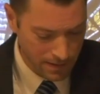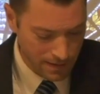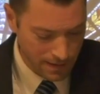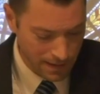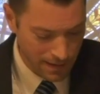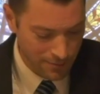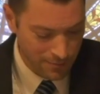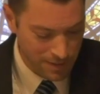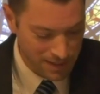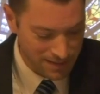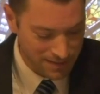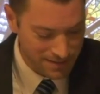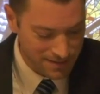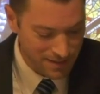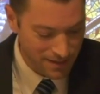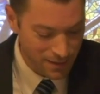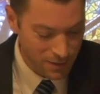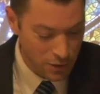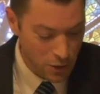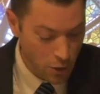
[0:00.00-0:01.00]
It means
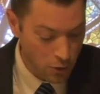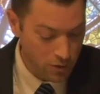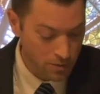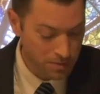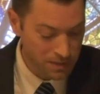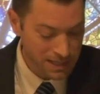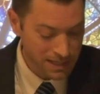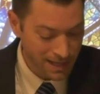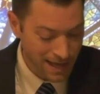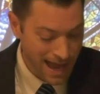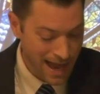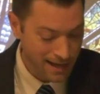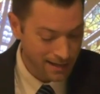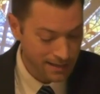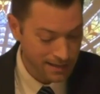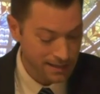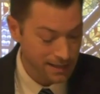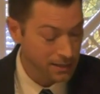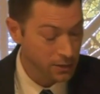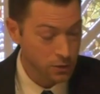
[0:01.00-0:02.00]
notably
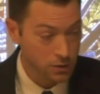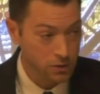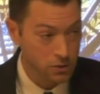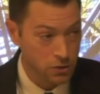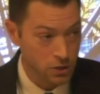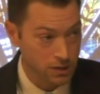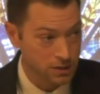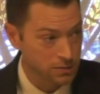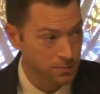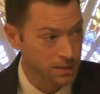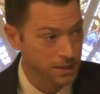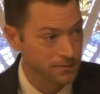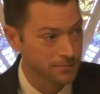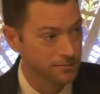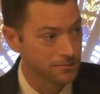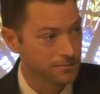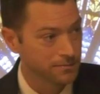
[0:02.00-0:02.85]
lacking in good judgment.